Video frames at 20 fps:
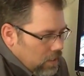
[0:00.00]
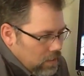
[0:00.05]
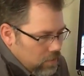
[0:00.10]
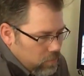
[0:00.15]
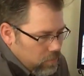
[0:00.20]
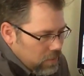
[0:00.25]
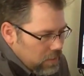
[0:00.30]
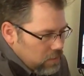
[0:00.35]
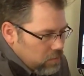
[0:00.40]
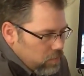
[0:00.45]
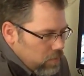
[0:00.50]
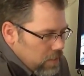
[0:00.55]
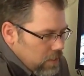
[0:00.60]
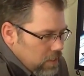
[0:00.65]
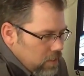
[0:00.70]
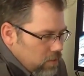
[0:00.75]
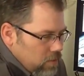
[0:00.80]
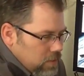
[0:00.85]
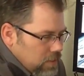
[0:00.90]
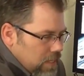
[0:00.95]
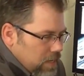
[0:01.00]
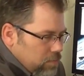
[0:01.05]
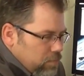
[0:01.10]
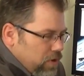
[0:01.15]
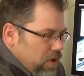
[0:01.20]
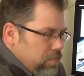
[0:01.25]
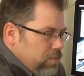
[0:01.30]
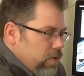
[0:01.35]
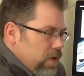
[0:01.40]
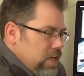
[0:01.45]
And then with this one, it's like
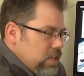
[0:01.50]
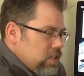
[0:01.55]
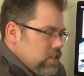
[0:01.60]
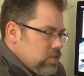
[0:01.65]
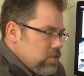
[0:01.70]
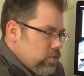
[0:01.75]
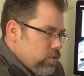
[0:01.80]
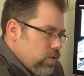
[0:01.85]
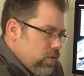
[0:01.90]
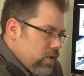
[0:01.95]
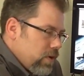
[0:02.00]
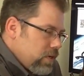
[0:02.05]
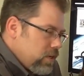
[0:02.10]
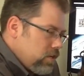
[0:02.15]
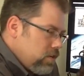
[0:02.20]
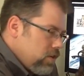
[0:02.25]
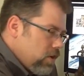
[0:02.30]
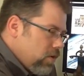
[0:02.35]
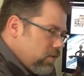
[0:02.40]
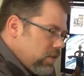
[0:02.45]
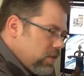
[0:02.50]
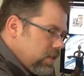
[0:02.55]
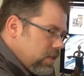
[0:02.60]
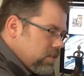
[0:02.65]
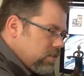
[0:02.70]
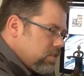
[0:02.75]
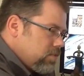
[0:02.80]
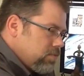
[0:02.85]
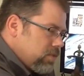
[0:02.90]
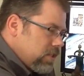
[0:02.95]
preparations for. You know that
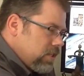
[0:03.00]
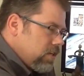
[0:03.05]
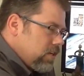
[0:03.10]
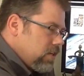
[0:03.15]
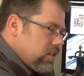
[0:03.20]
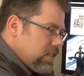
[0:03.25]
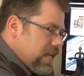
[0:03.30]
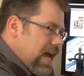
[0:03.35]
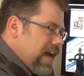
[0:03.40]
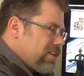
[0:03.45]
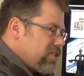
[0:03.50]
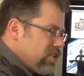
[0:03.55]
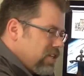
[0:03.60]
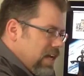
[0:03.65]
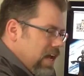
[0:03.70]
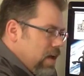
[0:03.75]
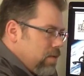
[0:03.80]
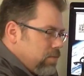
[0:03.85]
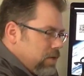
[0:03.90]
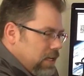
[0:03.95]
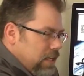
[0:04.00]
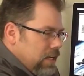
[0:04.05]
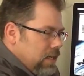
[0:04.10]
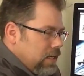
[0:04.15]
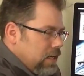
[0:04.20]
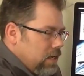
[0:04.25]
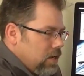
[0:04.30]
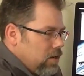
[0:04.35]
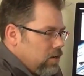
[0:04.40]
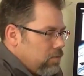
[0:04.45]
there's some serious action happening
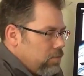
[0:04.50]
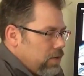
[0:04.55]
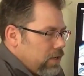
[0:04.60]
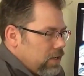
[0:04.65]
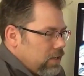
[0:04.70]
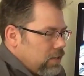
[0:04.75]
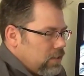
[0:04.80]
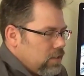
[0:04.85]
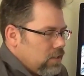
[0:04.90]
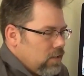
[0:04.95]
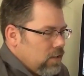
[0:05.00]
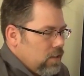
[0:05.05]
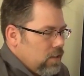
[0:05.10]
in here, but